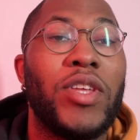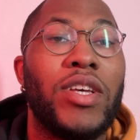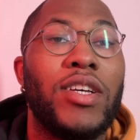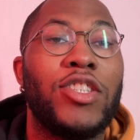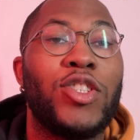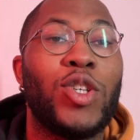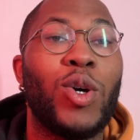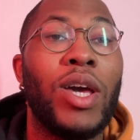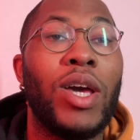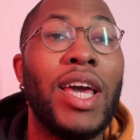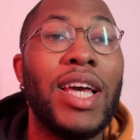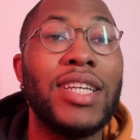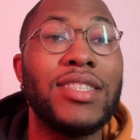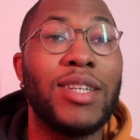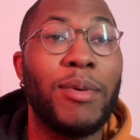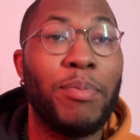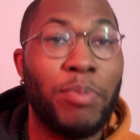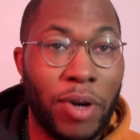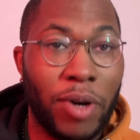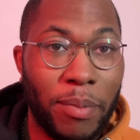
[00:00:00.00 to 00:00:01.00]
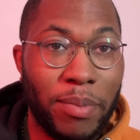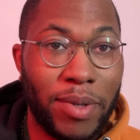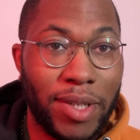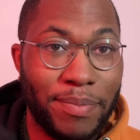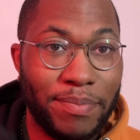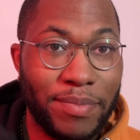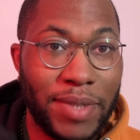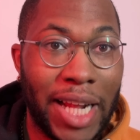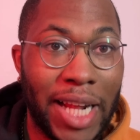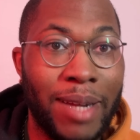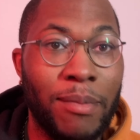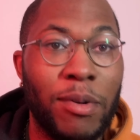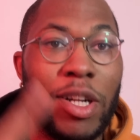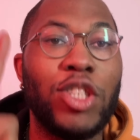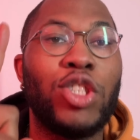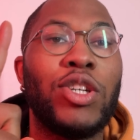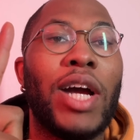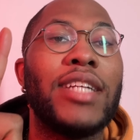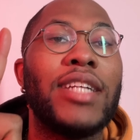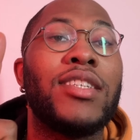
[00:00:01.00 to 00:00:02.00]
So here's the problem. And I'm going
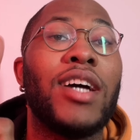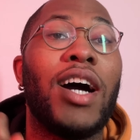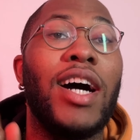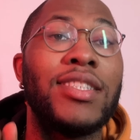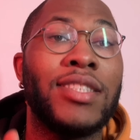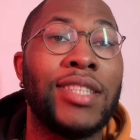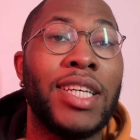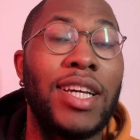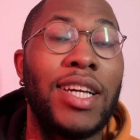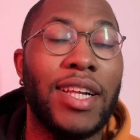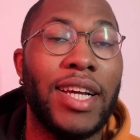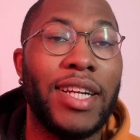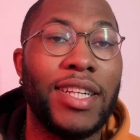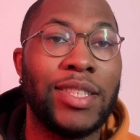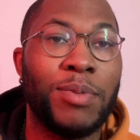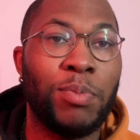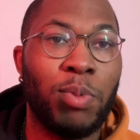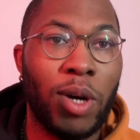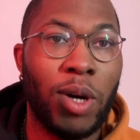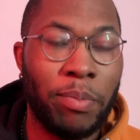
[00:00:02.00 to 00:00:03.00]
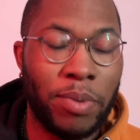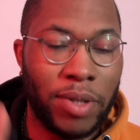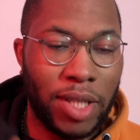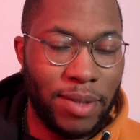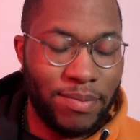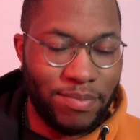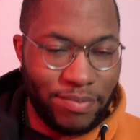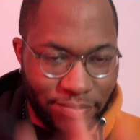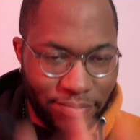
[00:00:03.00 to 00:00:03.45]
to try to articulate this properly